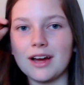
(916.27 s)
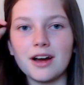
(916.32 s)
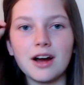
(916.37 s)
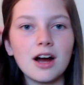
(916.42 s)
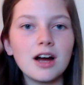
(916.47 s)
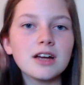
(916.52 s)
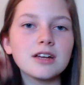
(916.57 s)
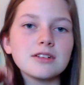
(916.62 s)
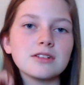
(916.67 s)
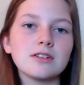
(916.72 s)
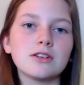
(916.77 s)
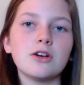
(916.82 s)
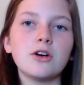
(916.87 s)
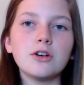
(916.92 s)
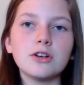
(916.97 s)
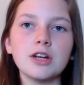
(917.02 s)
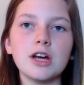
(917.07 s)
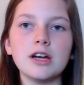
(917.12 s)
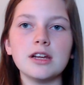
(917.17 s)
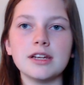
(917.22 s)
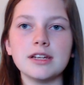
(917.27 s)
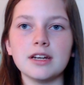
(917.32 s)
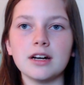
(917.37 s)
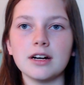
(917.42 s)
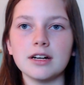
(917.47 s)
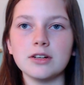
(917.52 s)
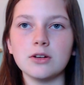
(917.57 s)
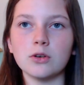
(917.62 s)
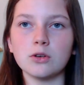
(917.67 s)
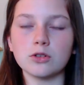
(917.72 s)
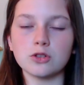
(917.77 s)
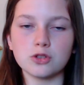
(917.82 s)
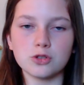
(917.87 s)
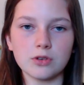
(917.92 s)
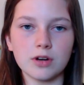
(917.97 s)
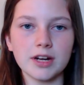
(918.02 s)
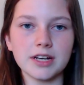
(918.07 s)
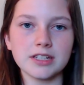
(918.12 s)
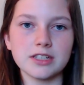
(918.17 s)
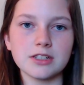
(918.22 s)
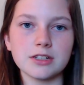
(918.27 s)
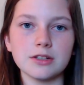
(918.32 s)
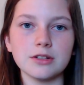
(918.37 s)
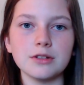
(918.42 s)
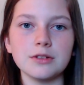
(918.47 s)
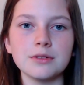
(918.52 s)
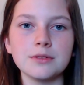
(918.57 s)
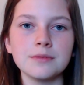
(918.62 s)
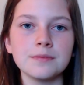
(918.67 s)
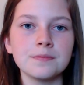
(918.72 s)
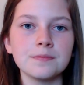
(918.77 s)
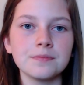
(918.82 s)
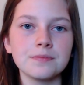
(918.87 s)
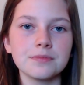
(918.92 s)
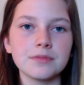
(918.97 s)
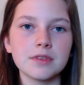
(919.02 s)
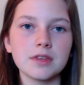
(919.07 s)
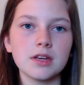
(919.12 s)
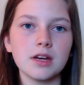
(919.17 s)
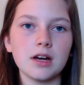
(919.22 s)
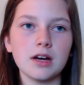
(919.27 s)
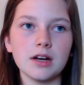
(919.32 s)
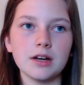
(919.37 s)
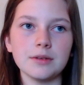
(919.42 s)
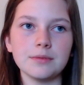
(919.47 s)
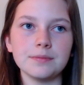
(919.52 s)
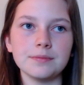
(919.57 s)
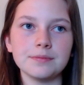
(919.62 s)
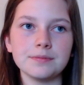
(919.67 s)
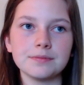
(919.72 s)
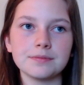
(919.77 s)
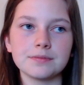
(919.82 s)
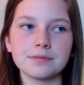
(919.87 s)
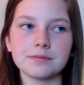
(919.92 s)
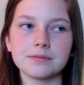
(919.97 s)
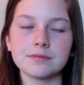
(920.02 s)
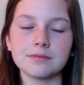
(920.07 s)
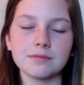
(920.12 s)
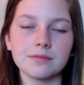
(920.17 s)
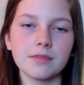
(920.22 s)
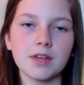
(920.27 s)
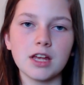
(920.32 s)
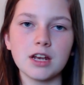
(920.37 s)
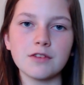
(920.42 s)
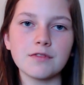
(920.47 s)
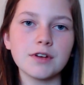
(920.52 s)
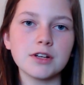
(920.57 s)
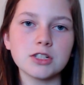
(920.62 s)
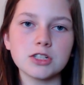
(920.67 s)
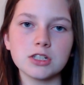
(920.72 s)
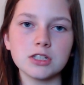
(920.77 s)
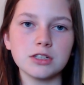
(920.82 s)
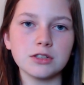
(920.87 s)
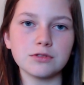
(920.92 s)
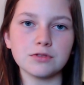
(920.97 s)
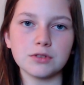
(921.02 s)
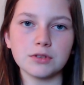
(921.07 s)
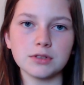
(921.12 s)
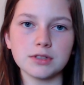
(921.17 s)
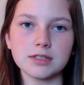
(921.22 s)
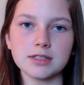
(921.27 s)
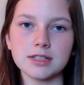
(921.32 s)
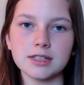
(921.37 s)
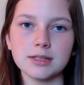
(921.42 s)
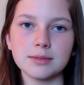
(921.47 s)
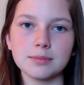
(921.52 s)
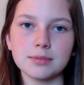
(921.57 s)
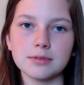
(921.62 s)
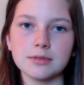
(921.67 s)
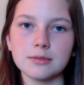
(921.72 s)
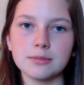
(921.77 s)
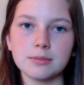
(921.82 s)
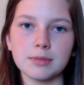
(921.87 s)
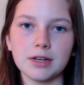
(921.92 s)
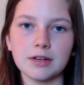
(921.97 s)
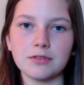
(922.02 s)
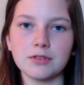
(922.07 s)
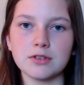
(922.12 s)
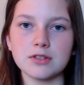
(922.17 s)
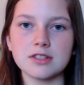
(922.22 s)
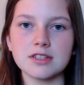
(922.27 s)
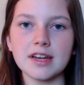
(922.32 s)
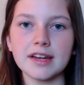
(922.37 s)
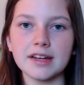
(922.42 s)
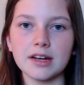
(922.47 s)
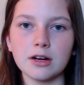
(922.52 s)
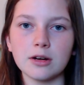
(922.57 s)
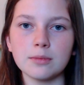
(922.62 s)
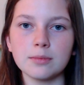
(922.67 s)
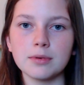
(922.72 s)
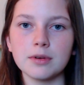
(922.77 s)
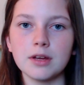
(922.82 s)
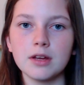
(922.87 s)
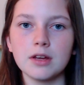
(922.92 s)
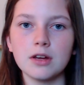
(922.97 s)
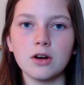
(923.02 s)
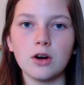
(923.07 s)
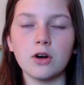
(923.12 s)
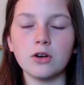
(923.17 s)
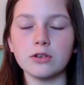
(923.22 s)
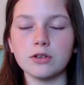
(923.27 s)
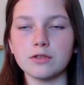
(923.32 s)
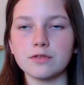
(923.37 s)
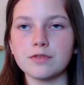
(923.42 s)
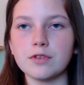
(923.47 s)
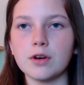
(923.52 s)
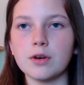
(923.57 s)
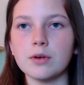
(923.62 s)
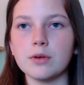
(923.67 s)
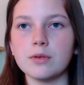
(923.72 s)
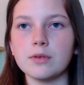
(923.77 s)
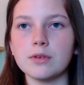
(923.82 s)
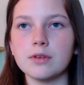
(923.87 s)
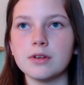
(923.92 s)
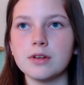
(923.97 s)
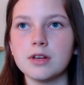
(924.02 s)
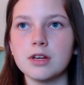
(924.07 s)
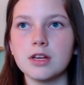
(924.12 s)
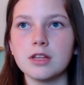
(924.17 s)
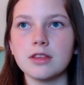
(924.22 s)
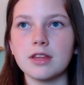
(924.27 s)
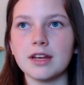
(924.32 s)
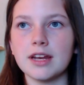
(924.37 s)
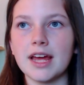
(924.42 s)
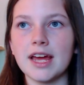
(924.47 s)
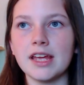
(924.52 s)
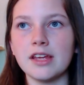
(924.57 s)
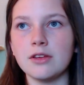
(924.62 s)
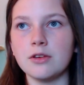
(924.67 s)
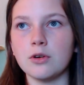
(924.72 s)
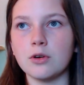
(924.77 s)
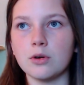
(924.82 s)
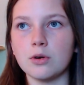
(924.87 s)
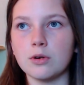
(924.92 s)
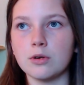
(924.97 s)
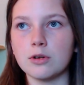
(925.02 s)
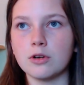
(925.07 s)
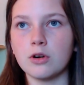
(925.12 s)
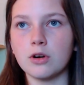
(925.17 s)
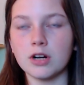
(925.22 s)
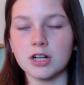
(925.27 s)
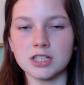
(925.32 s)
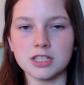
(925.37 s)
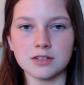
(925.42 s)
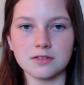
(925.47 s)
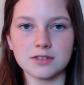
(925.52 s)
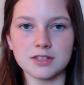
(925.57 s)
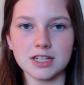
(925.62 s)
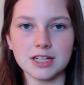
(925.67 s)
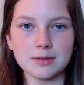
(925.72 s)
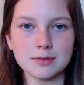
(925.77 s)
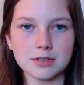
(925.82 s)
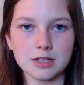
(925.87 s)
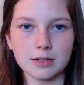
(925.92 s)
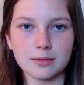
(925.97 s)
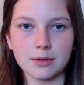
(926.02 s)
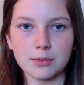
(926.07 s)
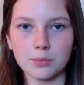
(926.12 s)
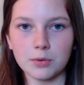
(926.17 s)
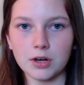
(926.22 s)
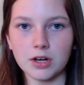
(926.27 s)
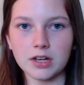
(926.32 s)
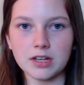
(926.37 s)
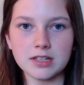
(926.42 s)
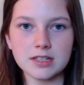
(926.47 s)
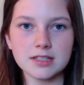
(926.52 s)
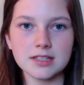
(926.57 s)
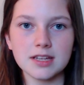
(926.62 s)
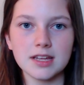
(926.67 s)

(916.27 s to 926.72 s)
I got an early night, or tried to, and eventually you'll fall asleep. But if you stay up on your phone, then A, your quality of sleep is going to be worse,